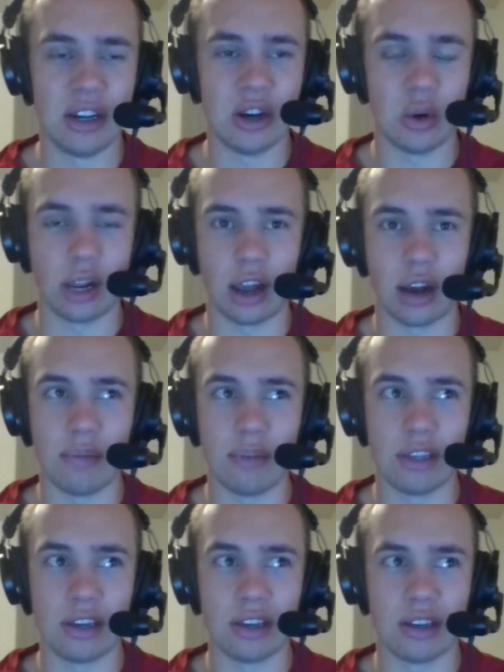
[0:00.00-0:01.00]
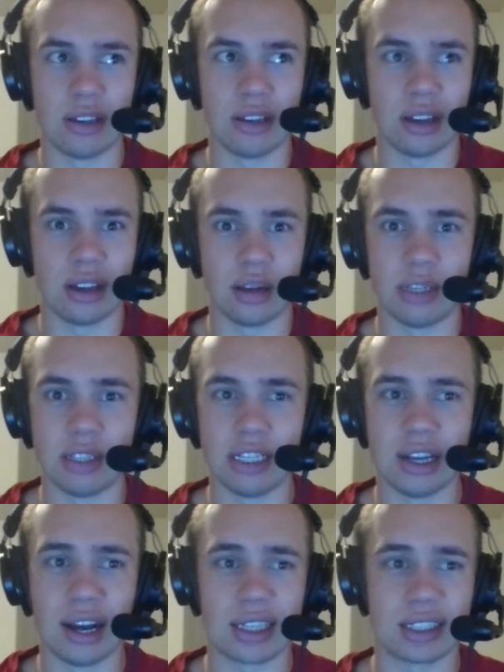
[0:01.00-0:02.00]
you know, come to
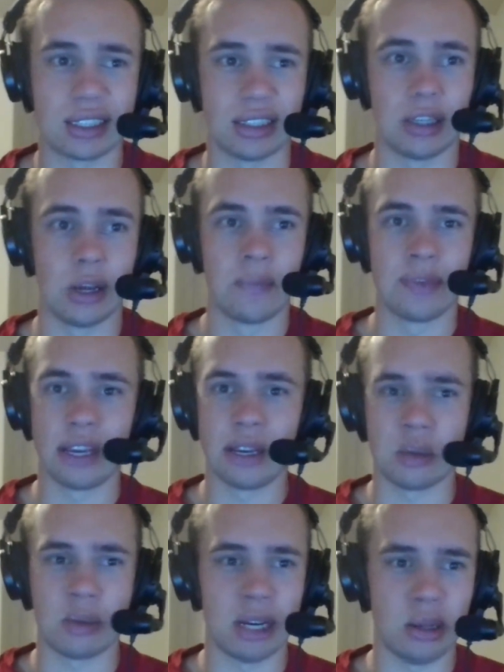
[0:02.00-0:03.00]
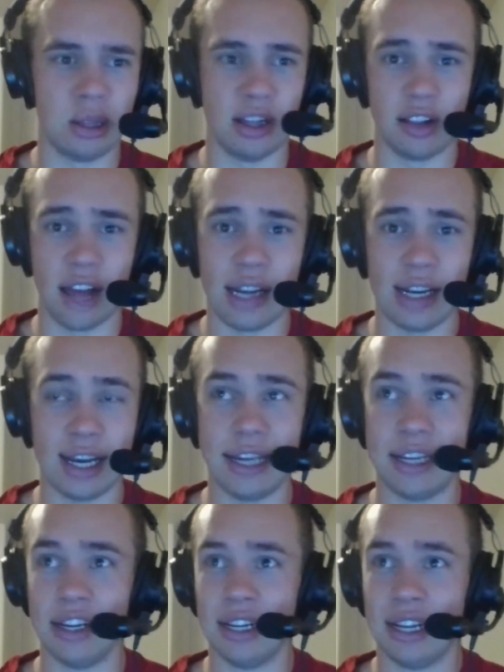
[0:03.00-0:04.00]
the Ducks because he'd committed to the
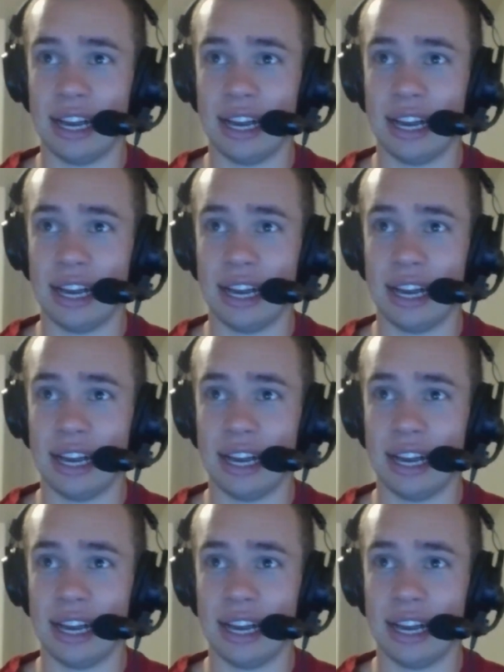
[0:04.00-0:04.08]
Illini.